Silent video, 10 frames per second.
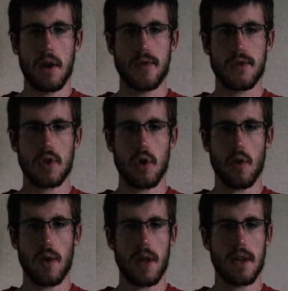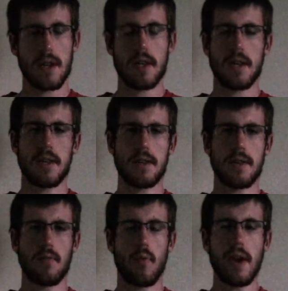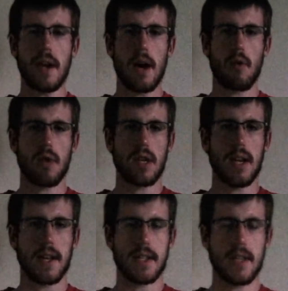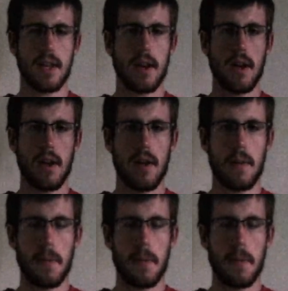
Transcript: So it right now takes in